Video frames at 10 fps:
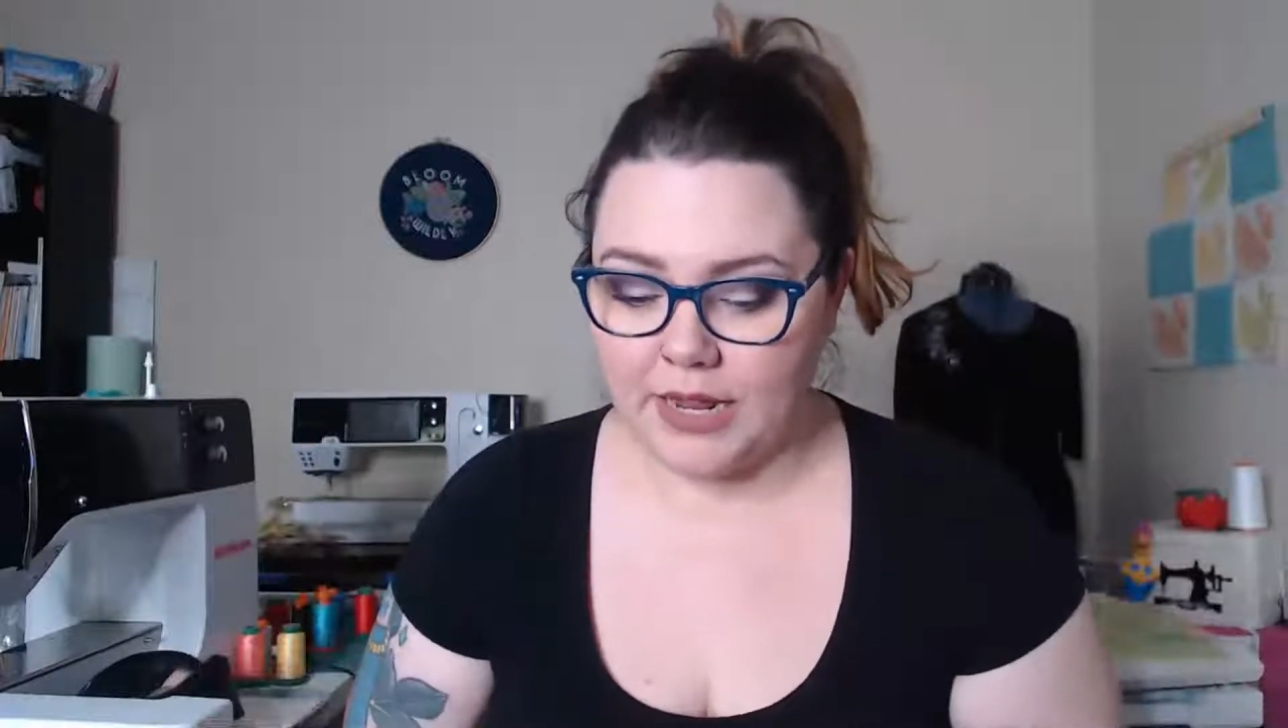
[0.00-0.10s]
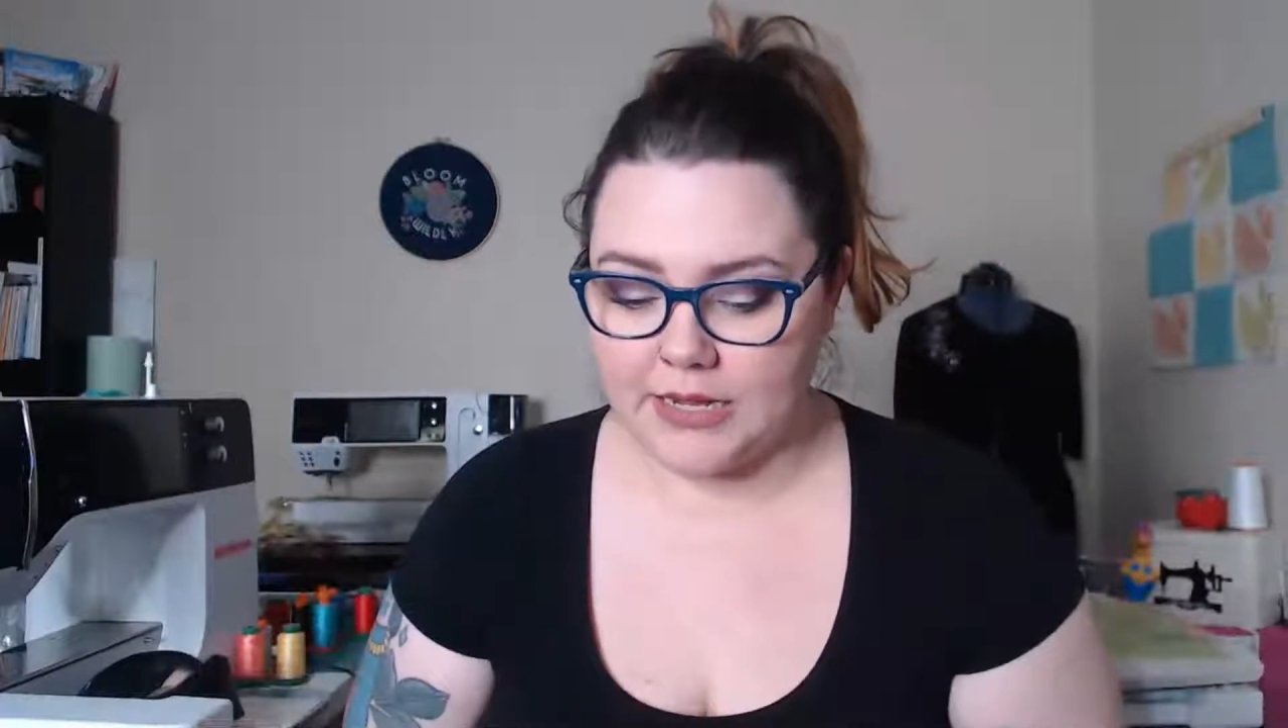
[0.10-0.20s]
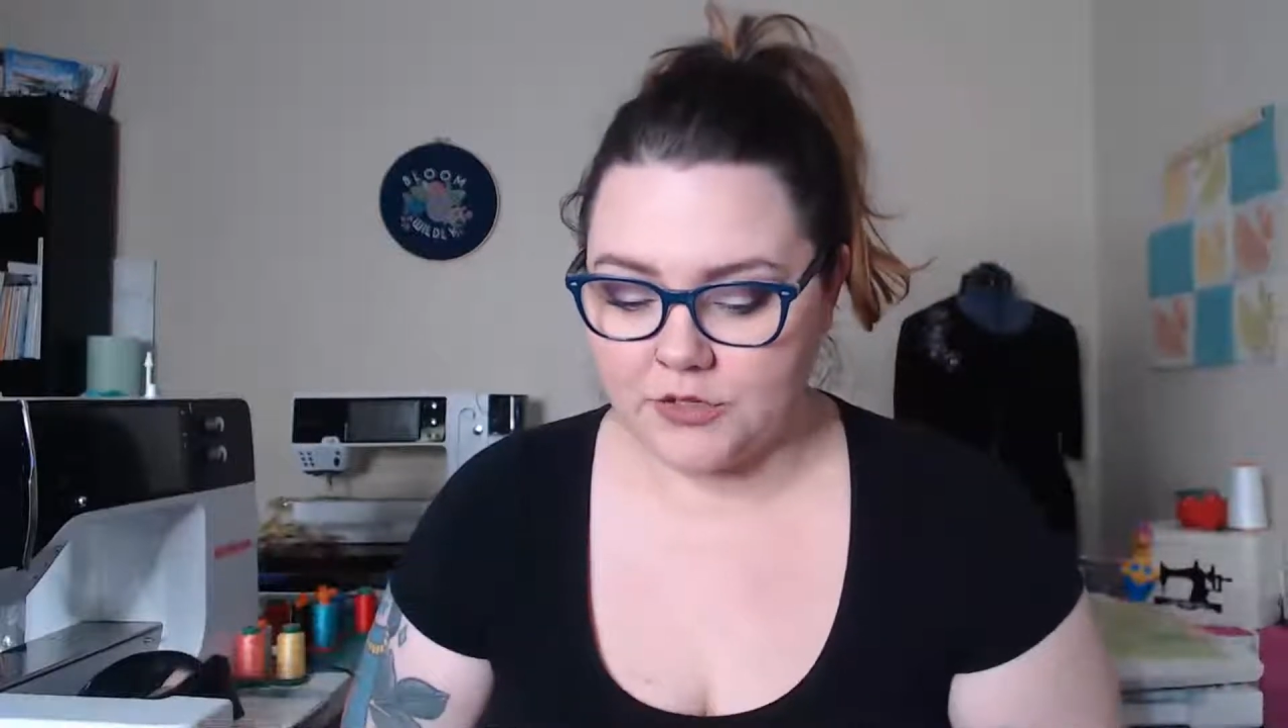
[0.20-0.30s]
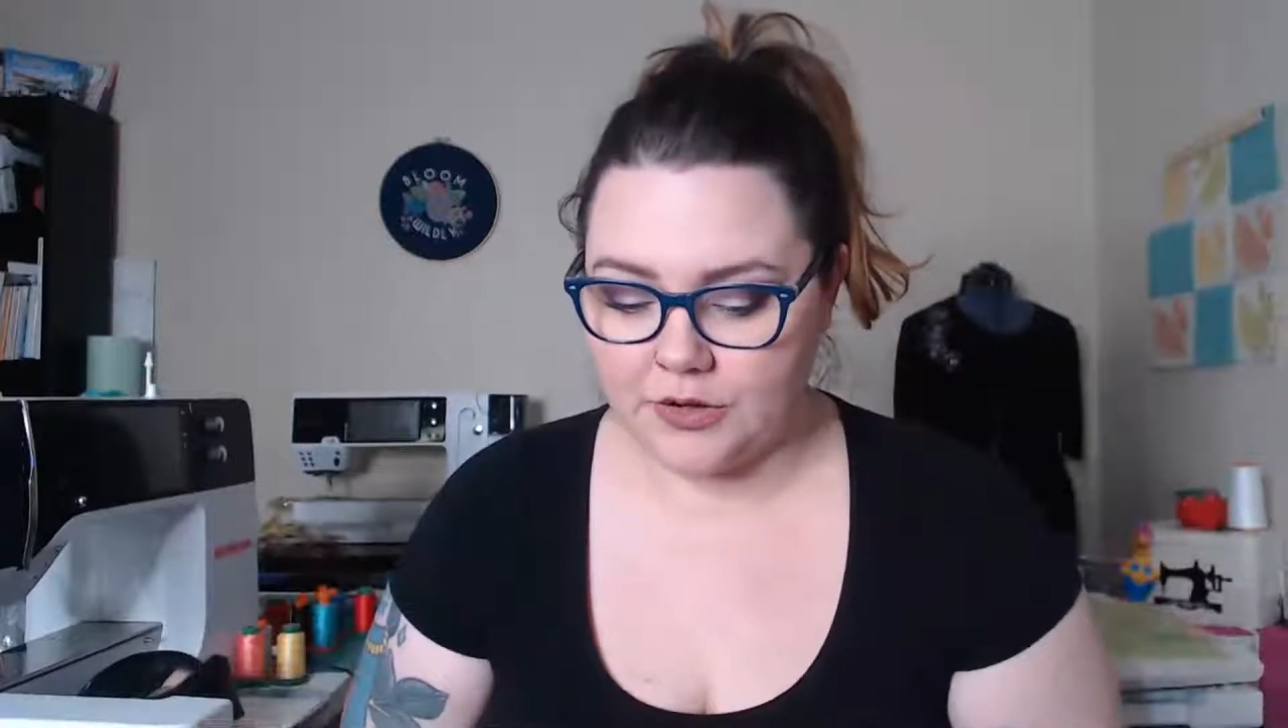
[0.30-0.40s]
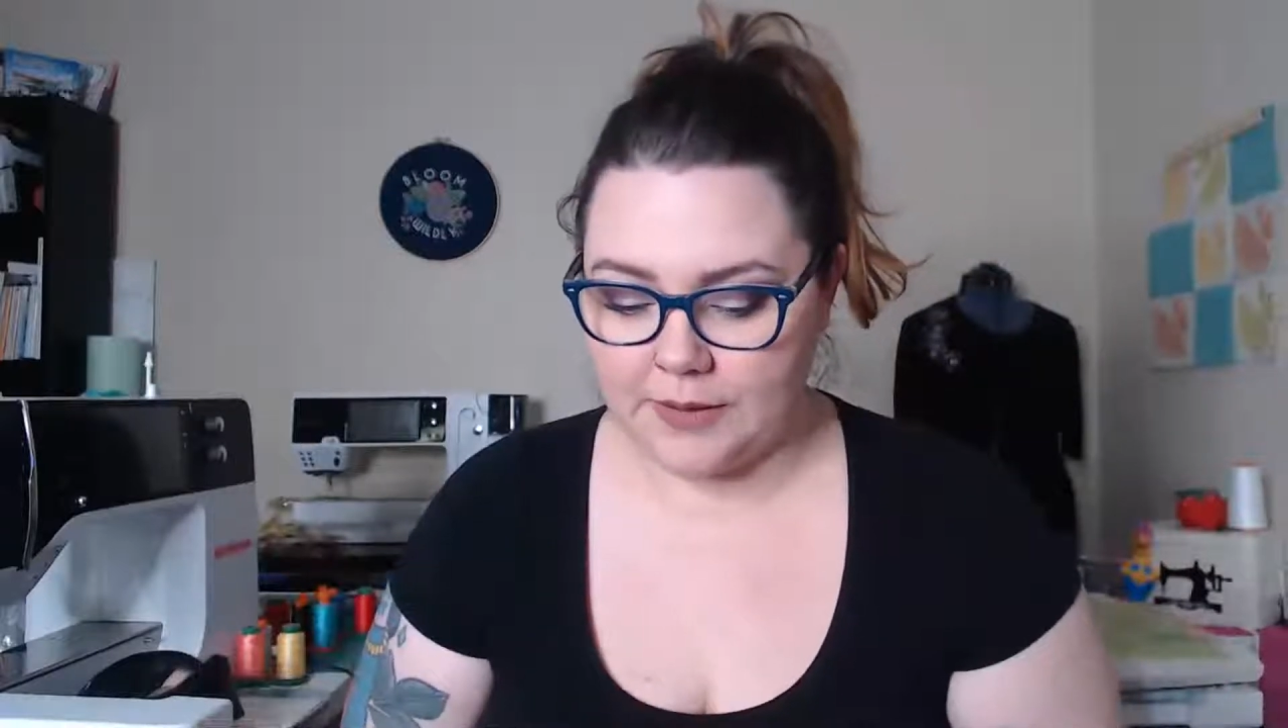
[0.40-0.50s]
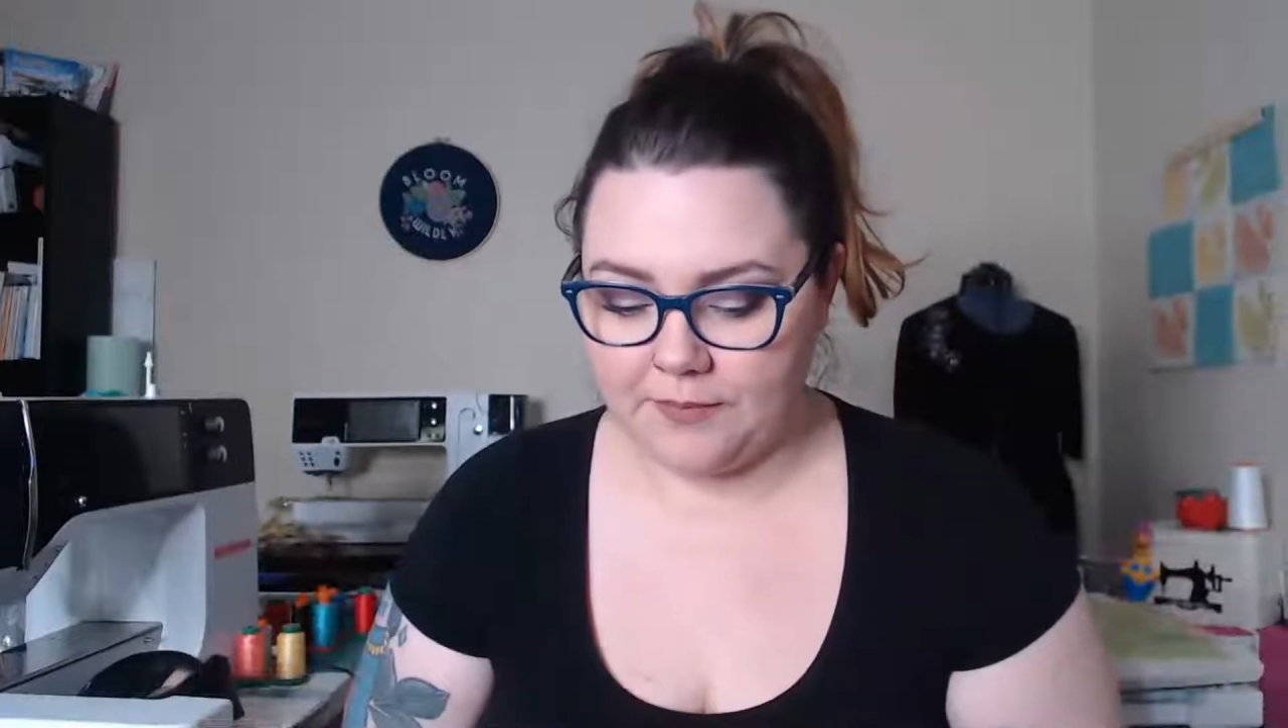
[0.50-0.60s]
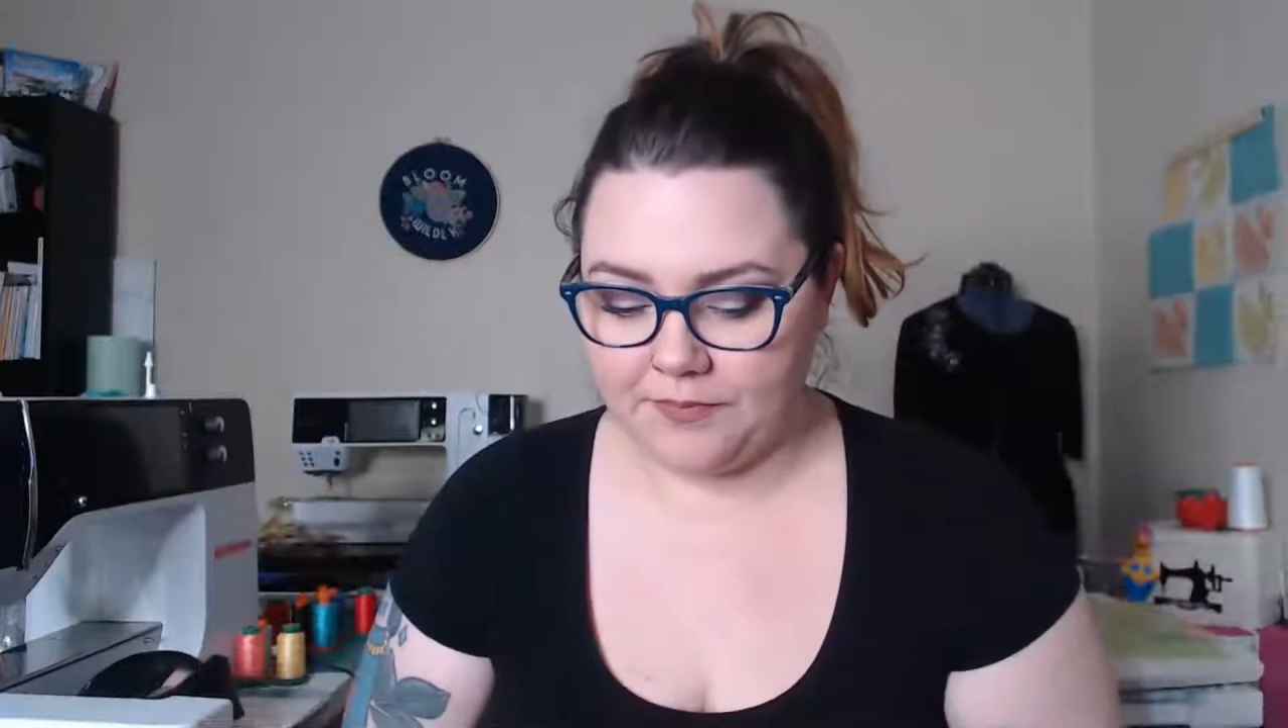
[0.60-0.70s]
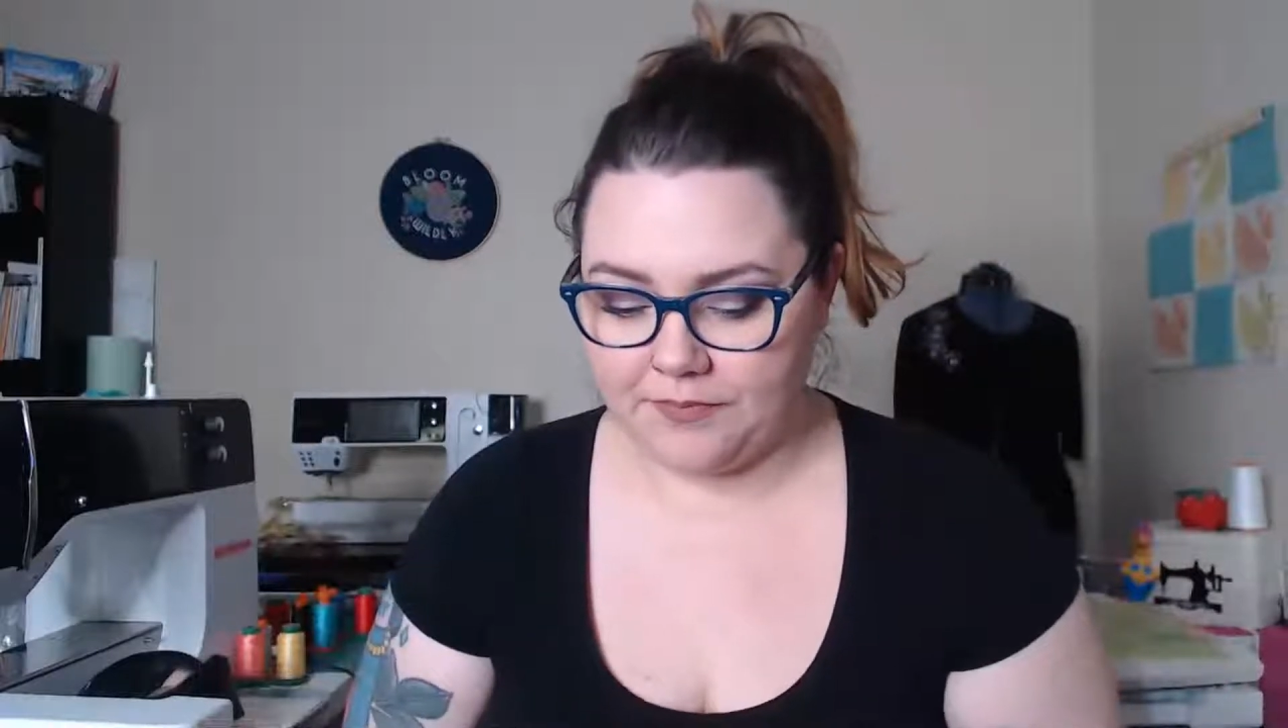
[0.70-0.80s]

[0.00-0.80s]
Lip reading: ice cream.